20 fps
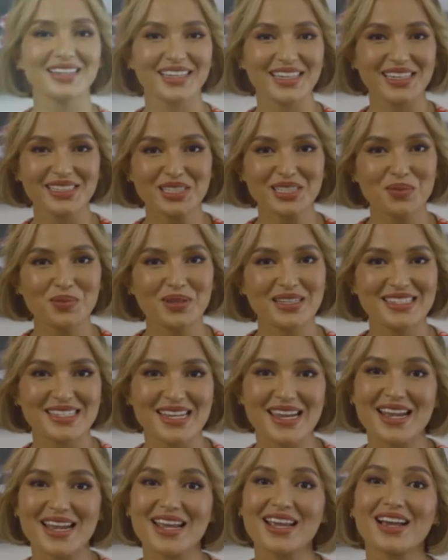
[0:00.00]
key to
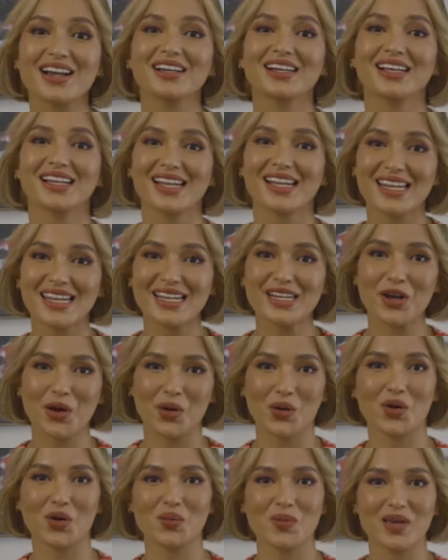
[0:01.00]
maintaining a clean
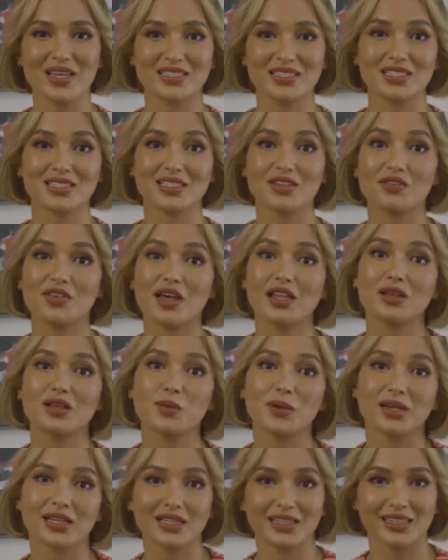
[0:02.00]
home is to
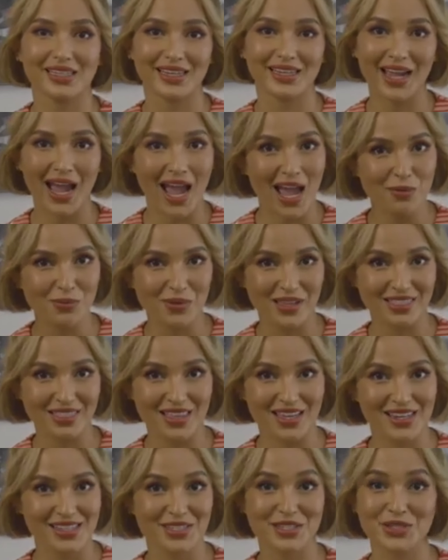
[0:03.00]
develop a cleaning habit
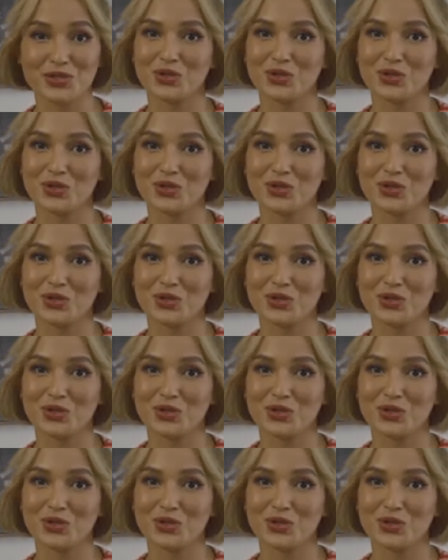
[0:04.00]
that is